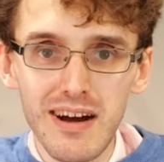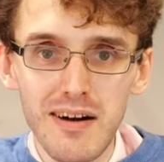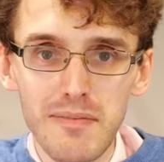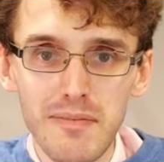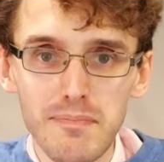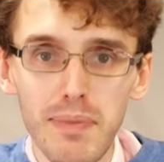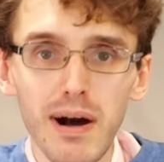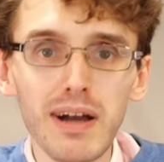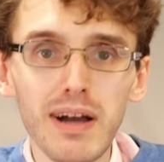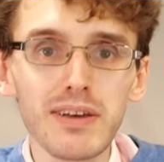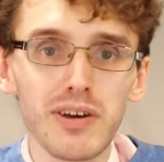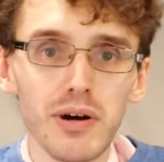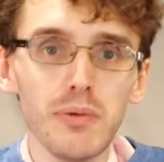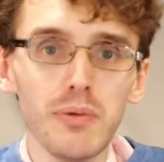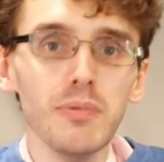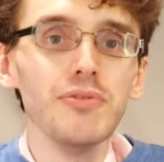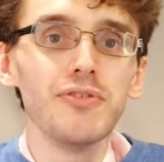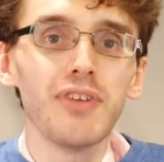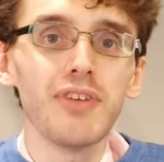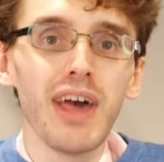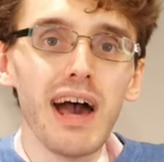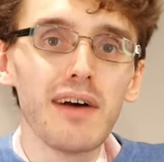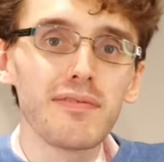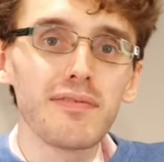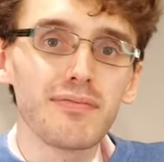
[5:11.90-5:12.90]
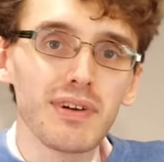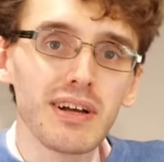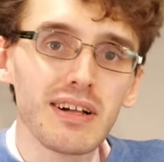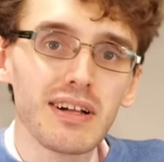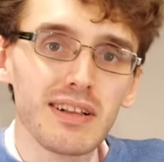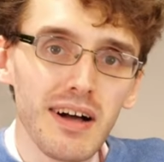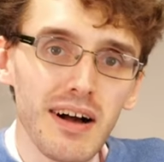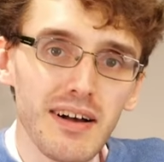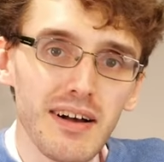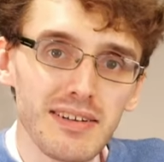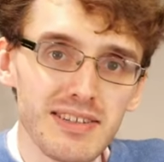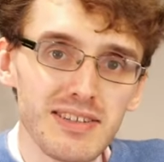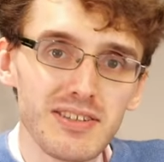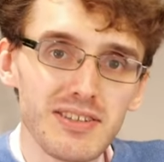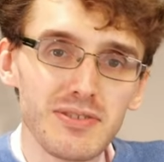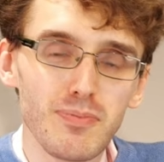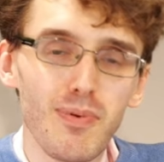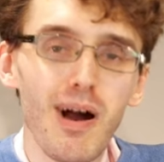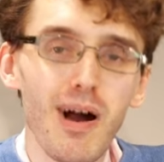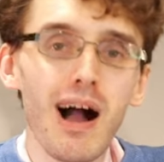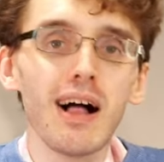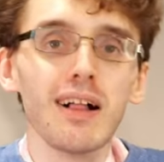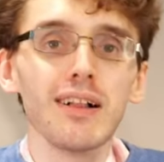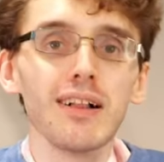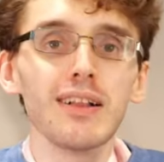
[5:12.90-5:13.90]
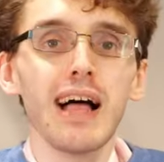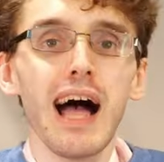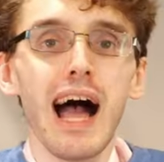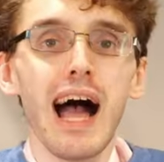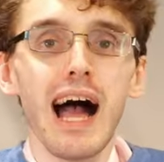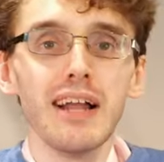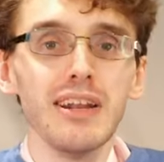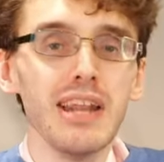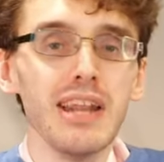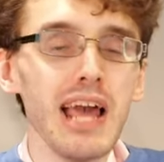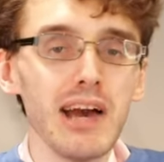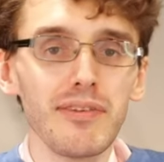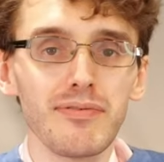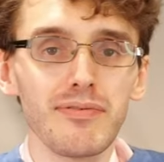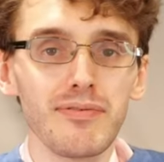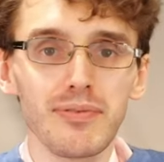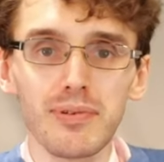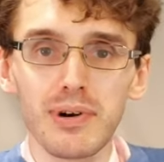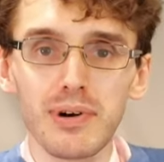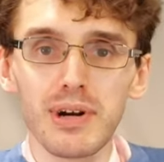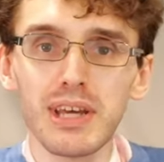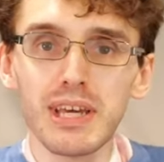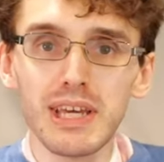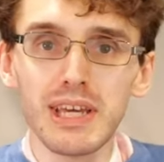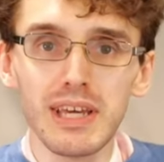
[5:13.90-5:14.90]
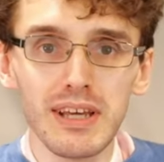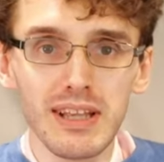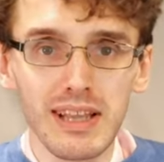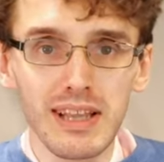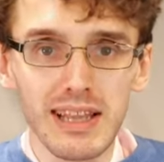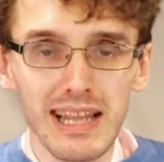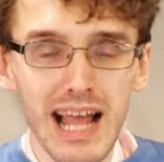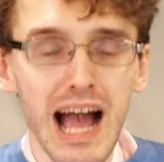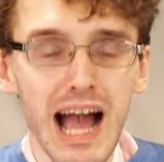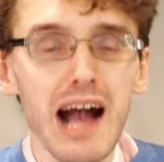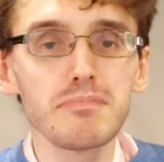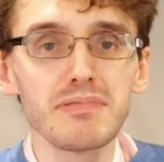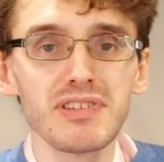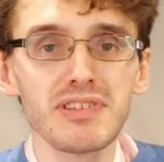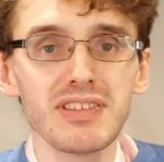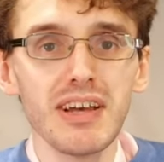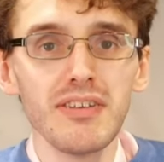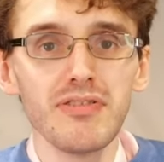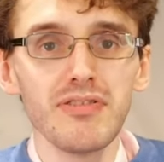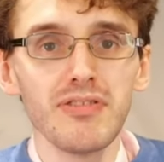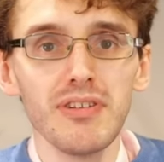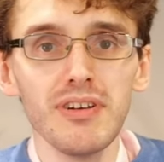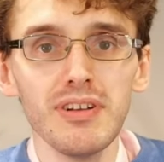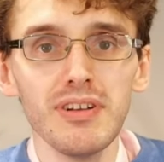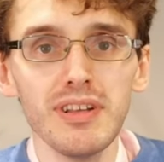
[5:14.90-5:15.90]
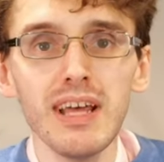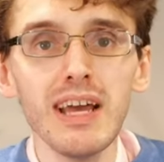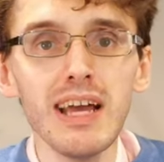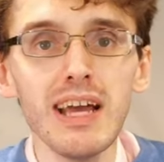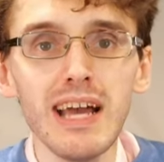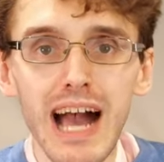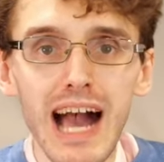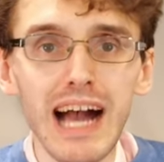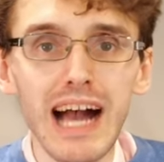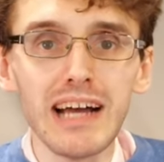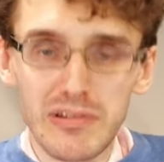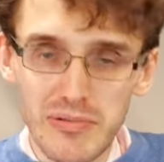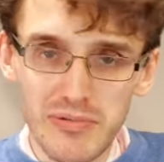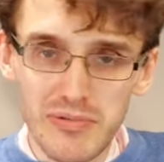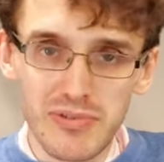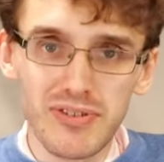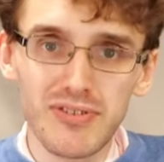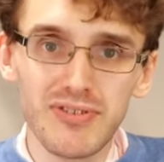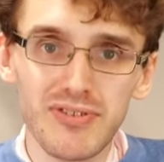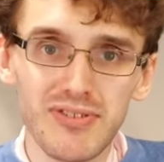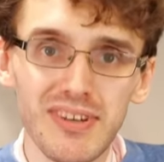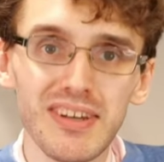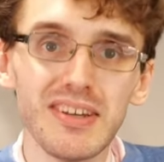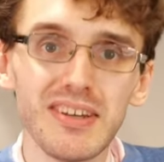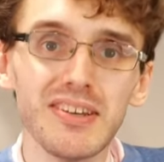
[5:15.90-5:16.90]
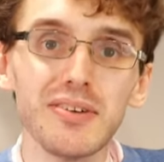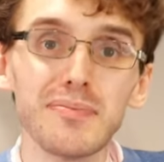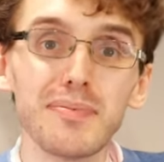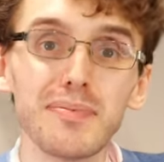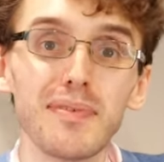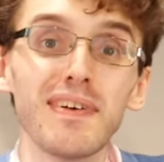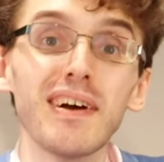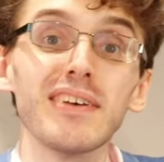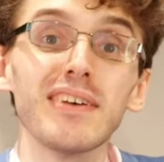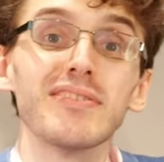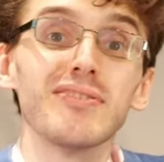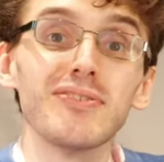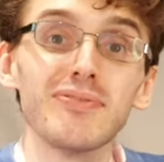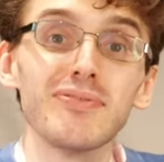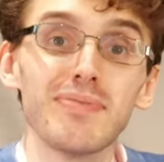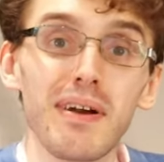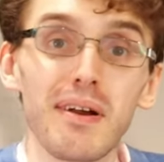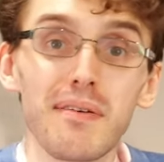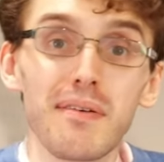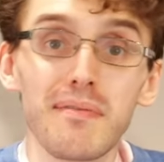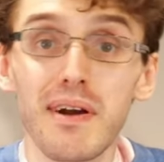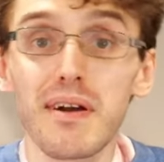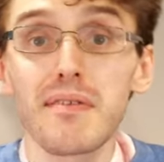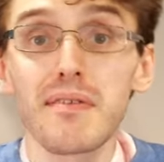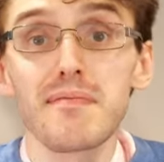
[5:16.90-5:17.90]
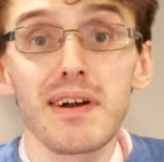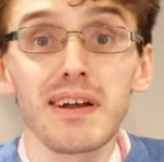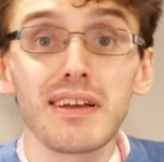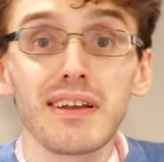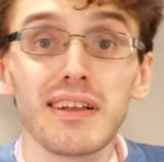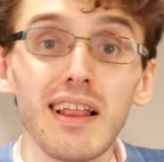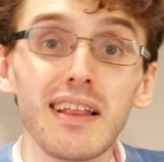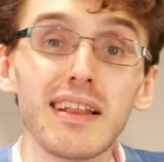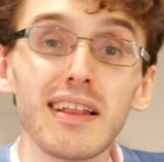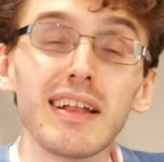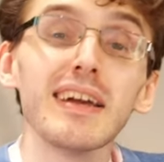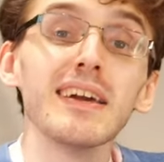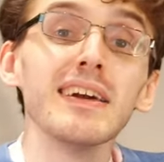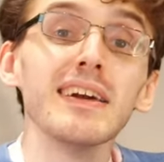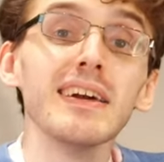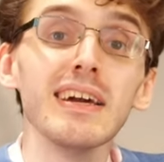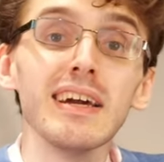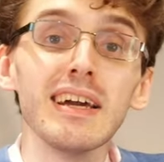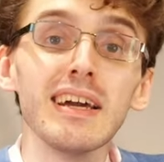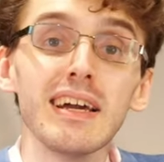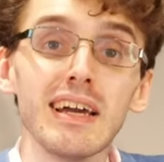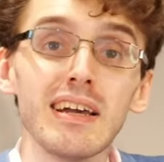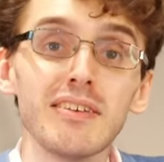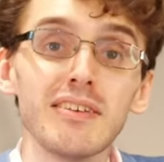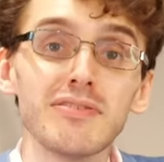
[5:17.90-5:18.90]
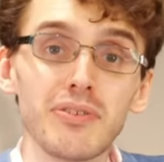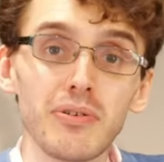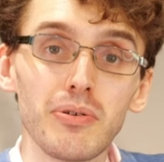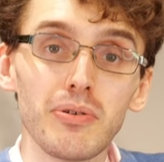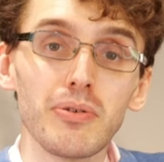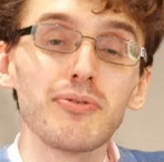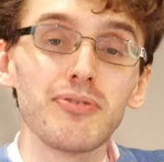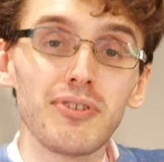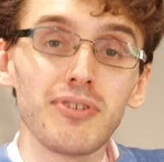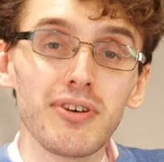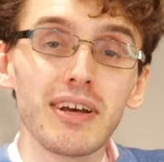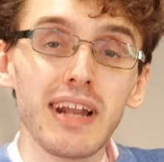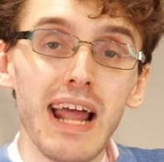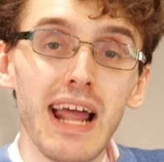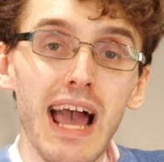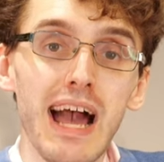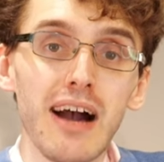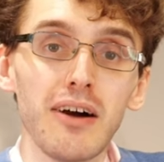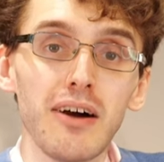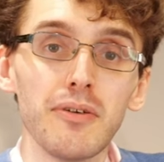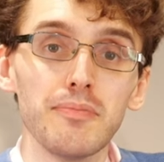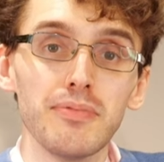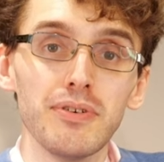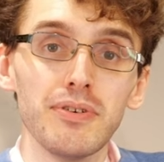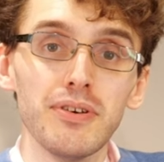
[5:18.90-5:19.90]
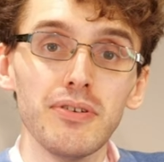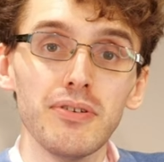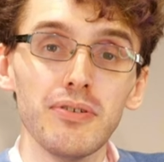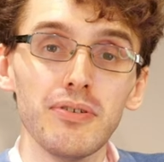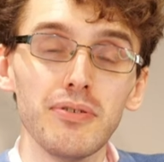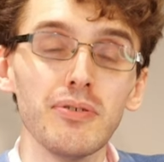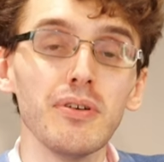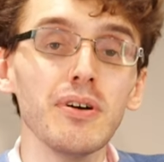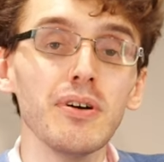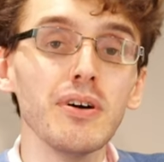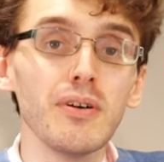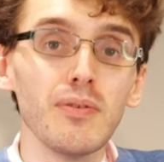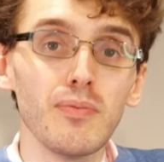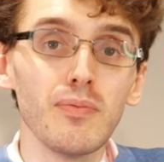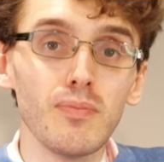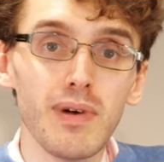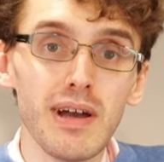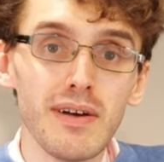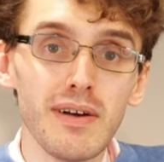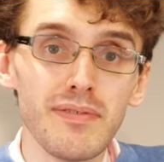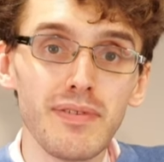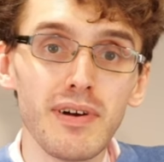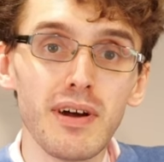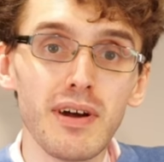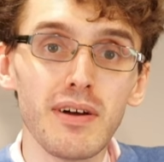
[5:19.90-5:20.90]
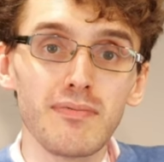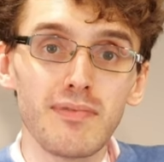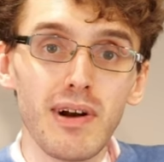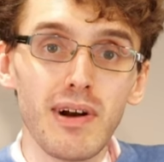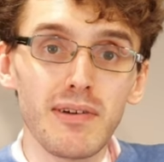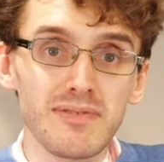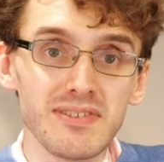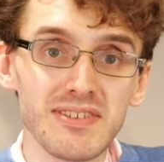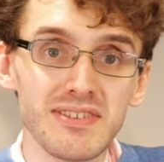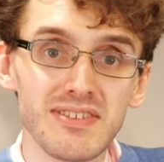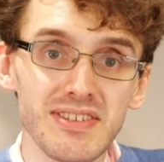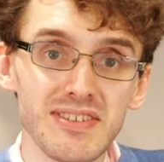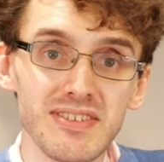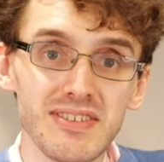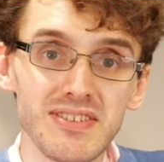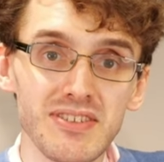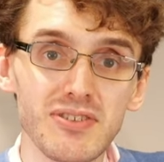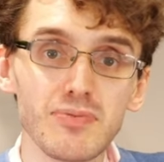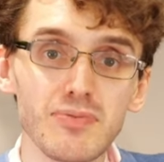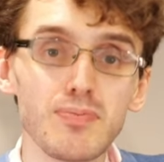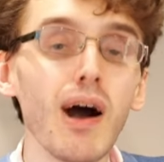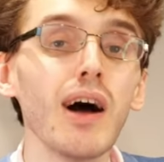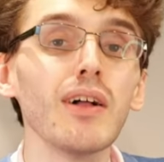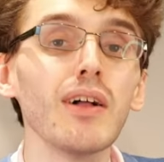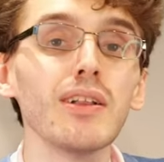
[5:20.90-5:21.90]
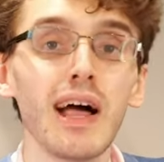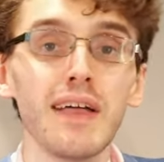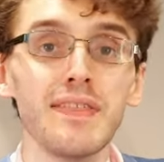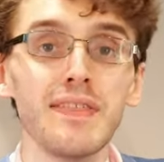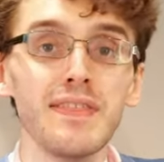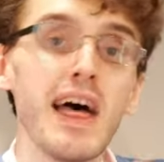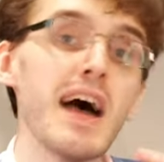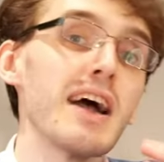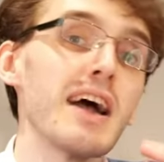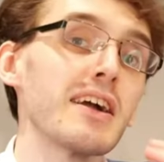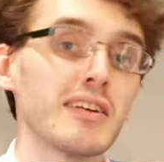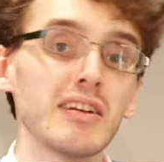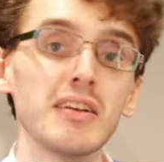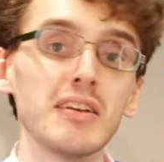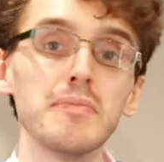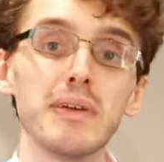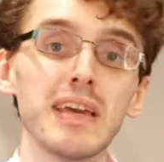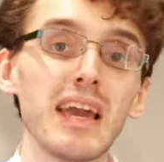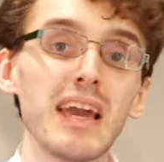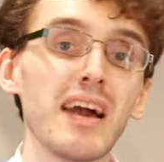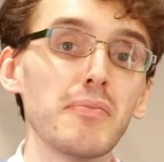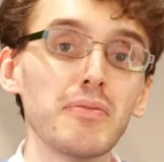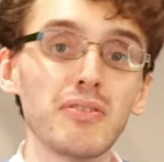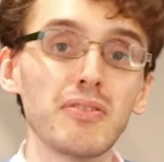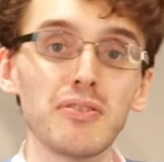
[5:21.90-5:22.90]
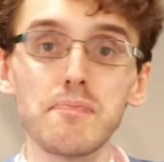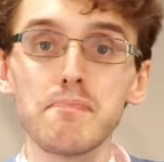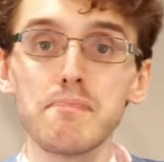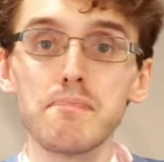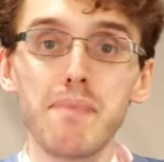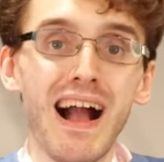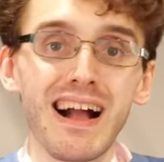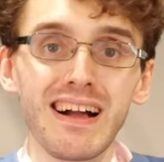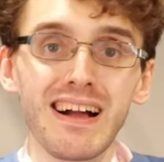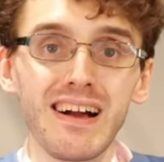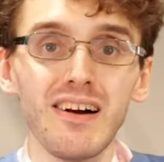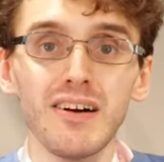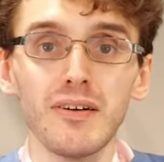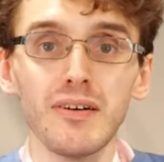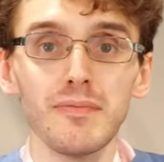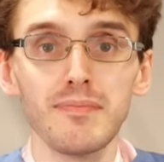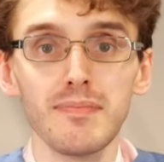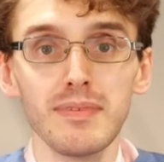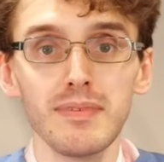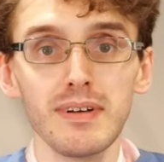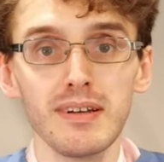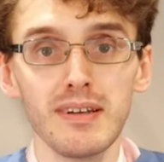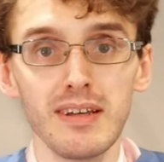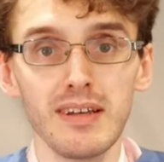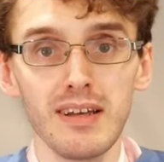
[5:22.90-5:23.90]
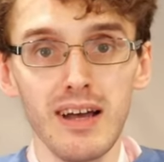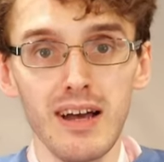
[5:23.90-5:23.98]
By going to every class as well and every lab session and also seeing your professors very, very regularly is also going to help you with references as well, and they're going to be able to back up,